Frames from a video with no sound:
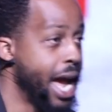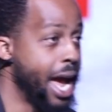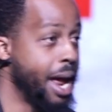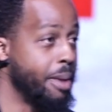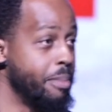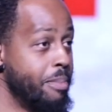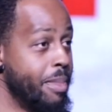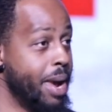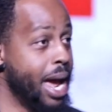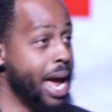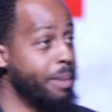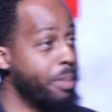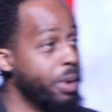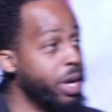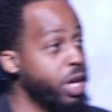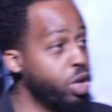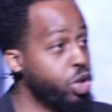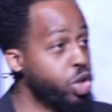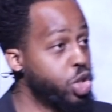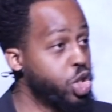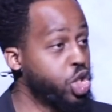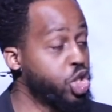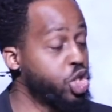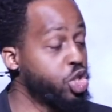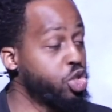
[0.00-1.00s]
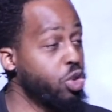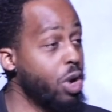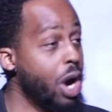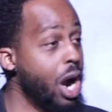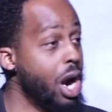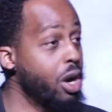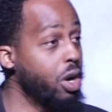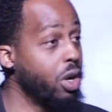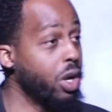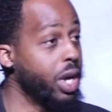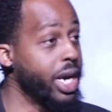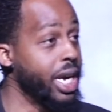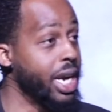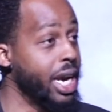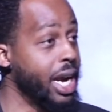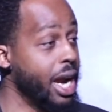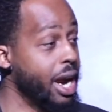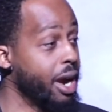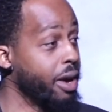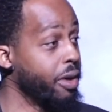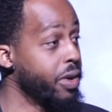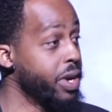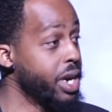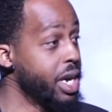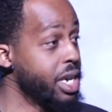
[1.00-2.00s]
And maybe you struggle in
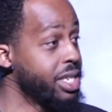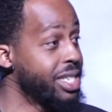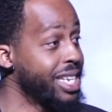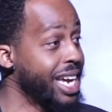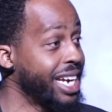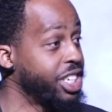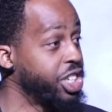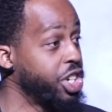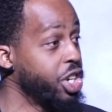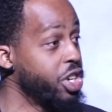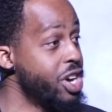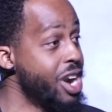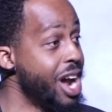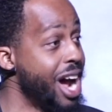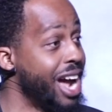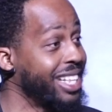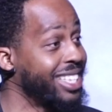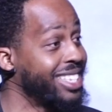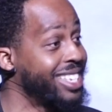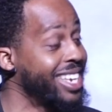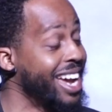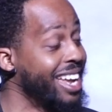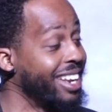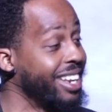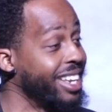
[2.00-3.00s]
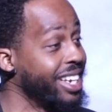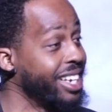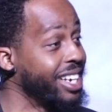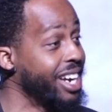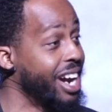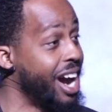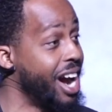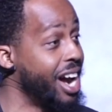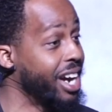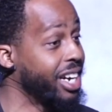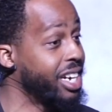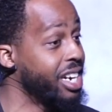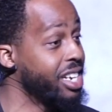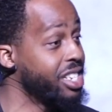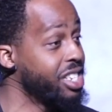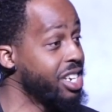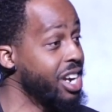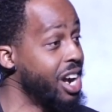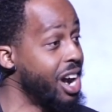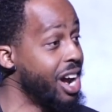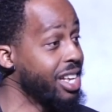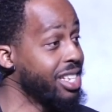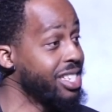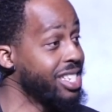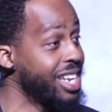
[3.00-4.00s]
areas that you're not telling God because
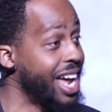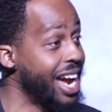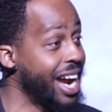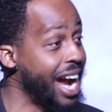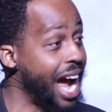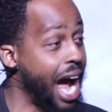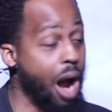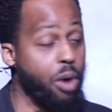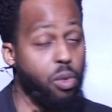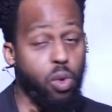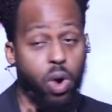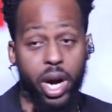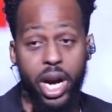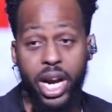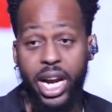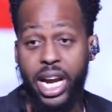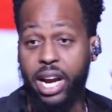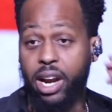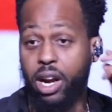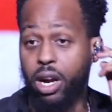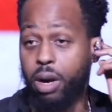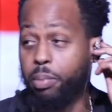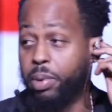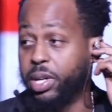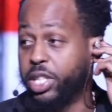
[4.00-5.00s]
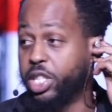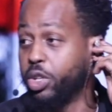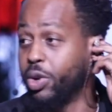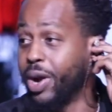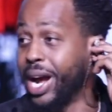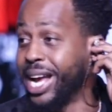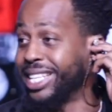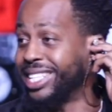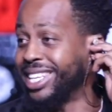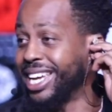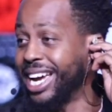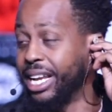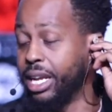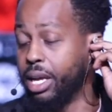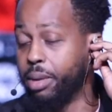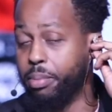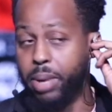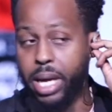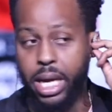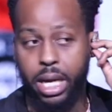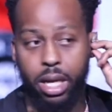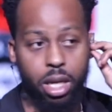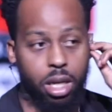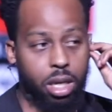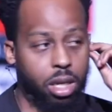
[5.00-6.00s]
God's like, I want to hear it, but you ain't telling
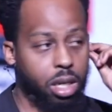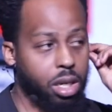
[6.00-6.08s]
me.